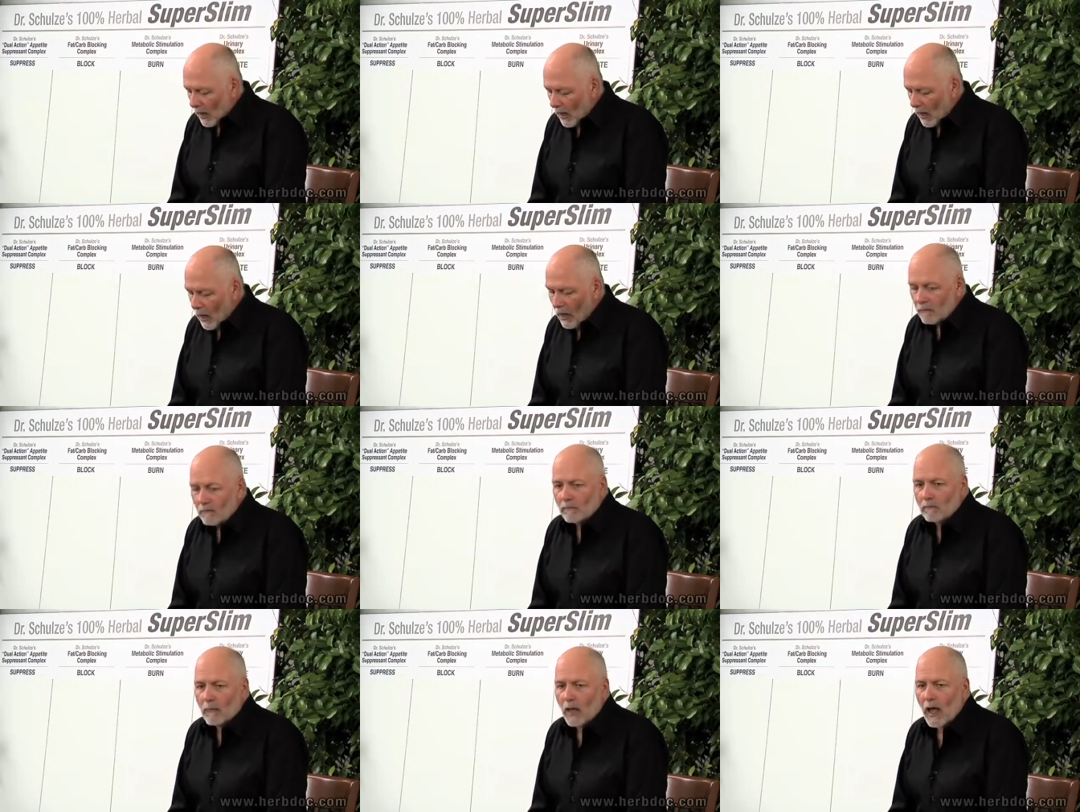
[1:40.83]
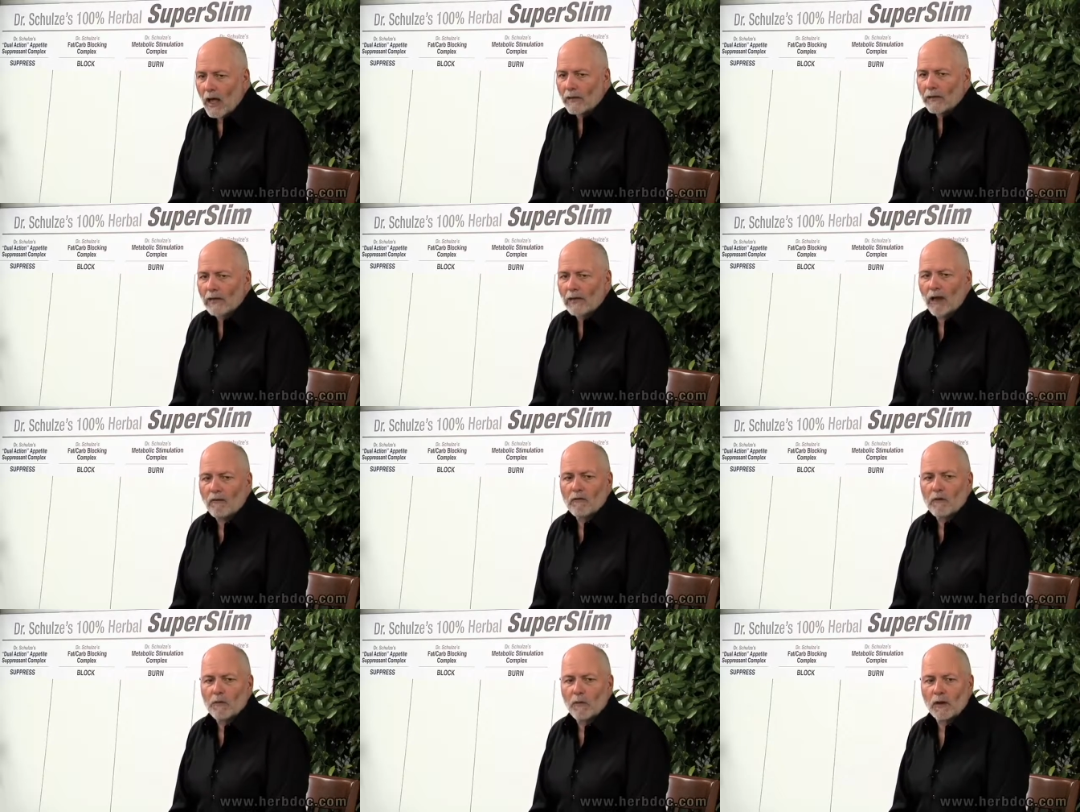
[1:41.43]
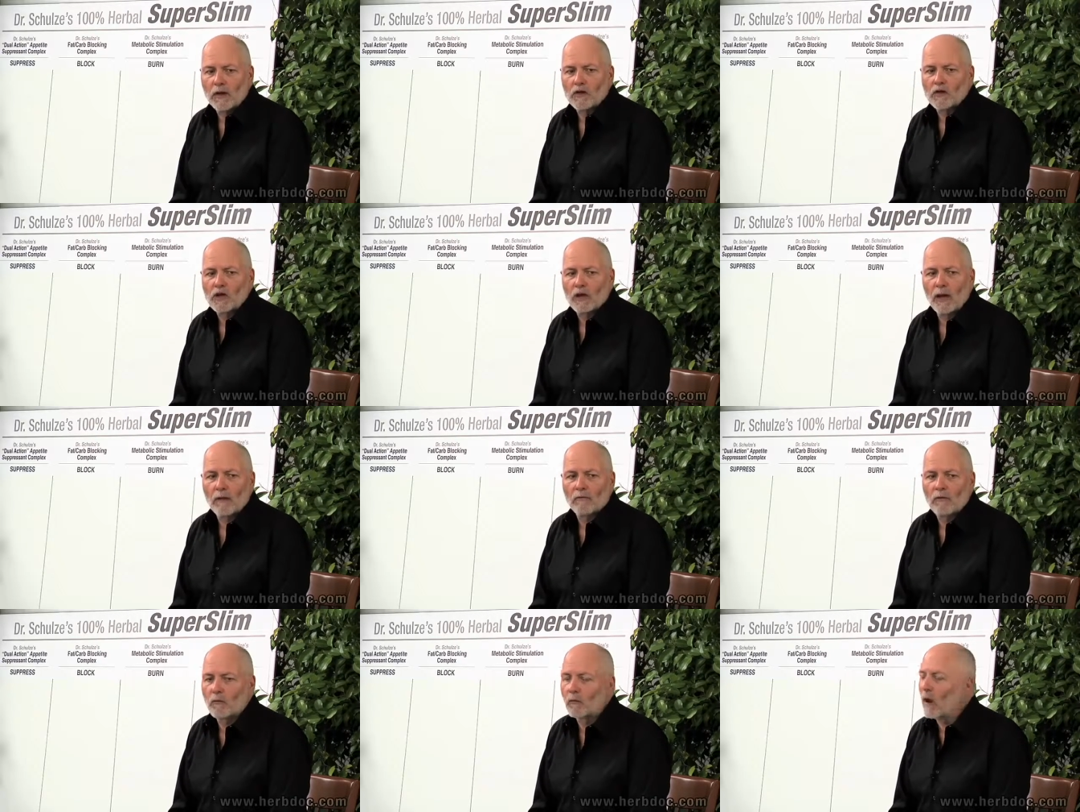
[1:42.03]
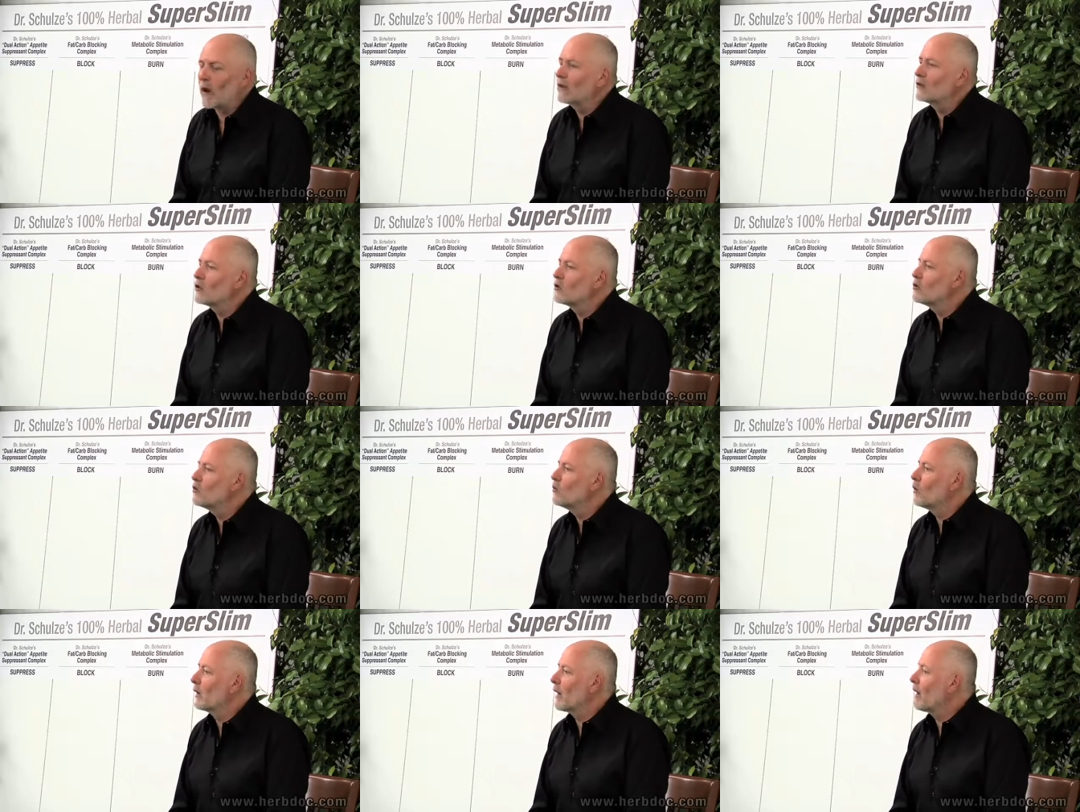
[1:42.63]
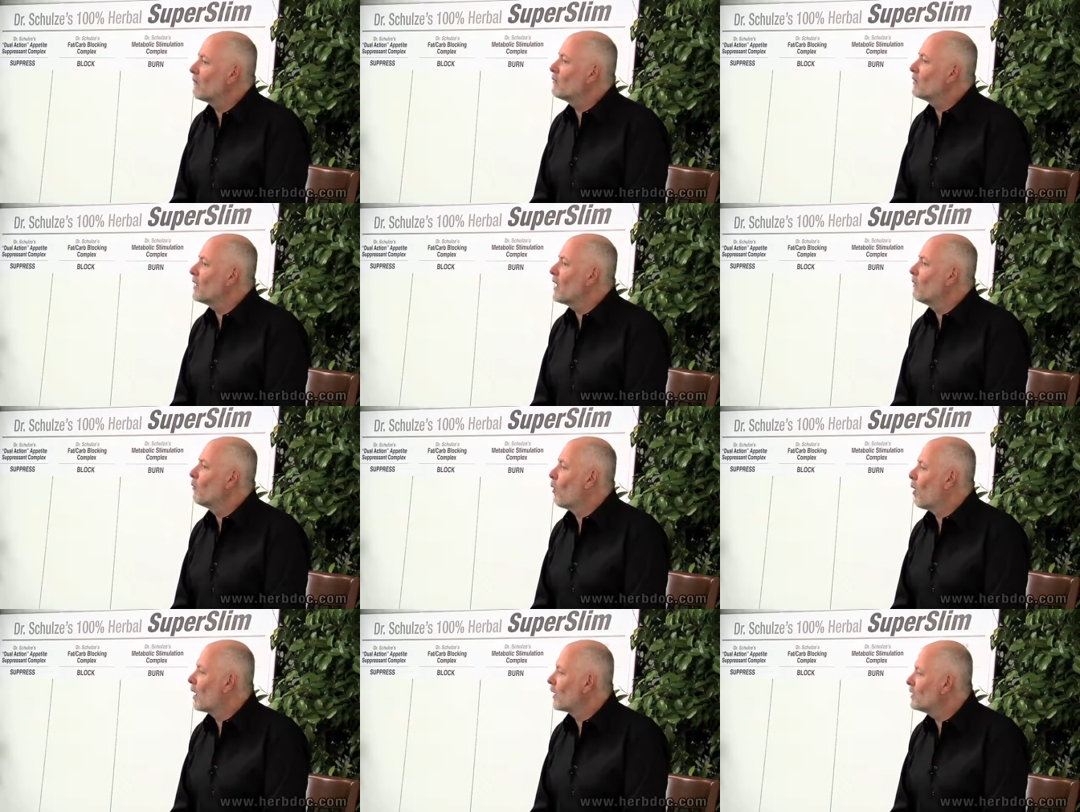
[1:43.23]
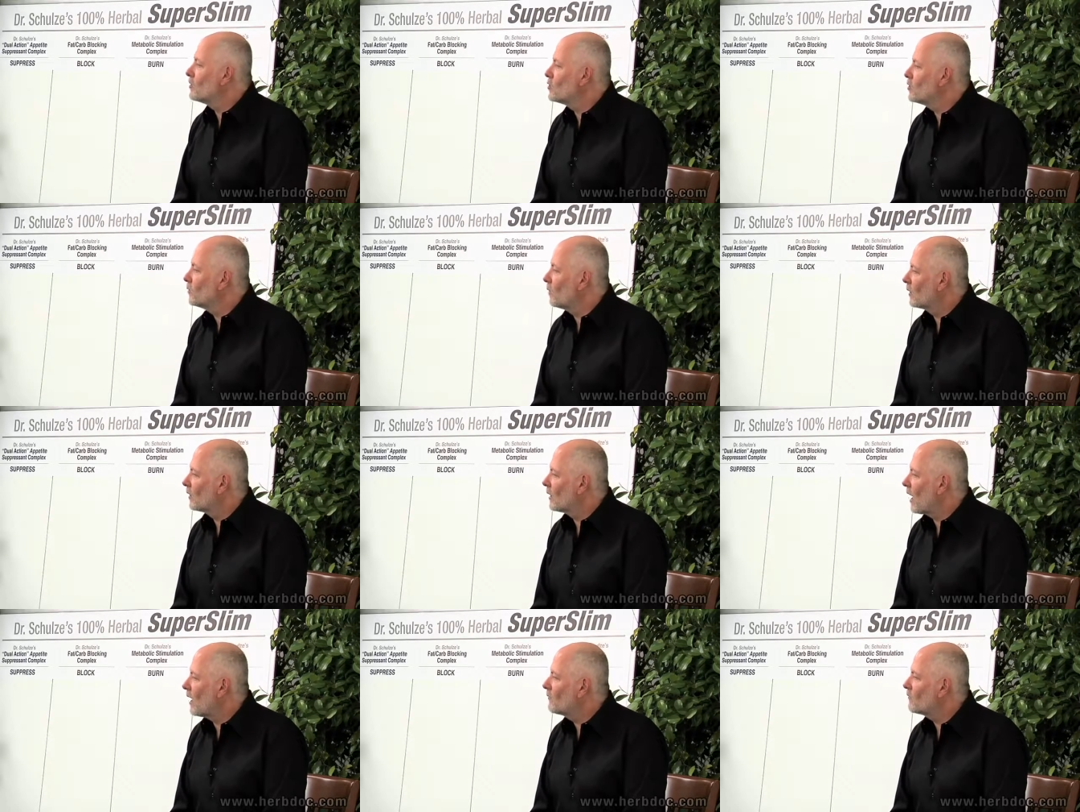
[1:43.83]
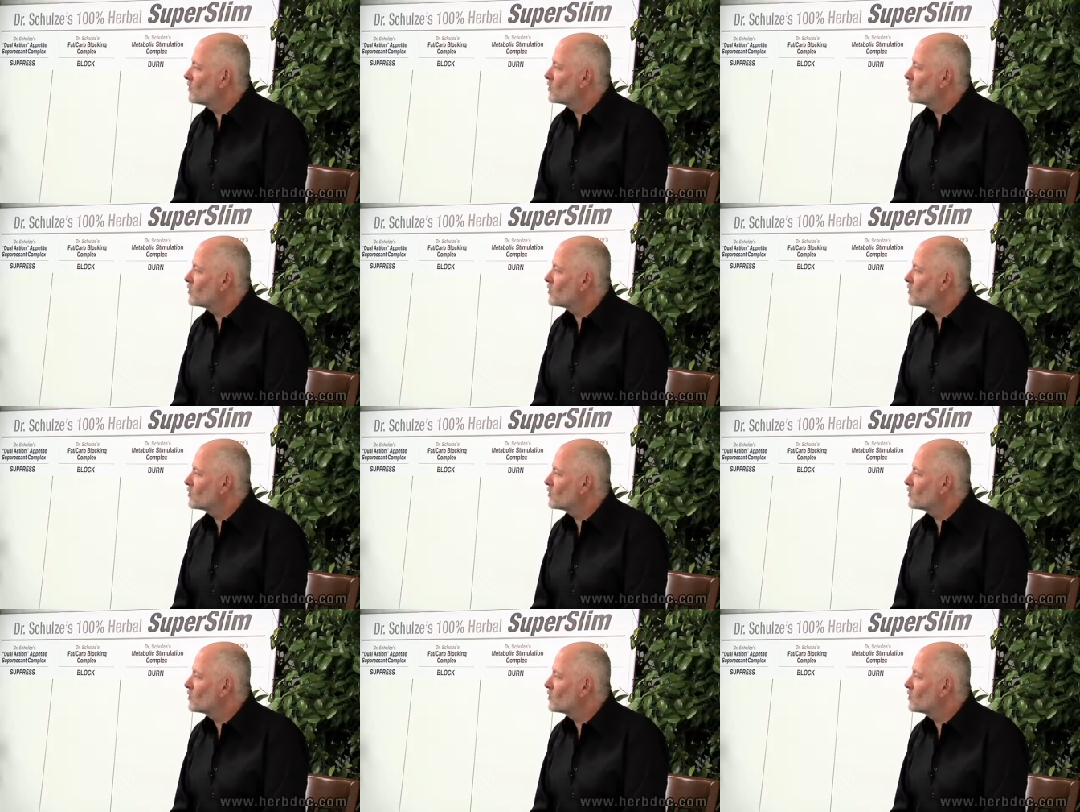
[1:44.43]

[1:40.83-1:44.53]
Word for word: Um, I think everybody should have the right to do whatever they want to do in life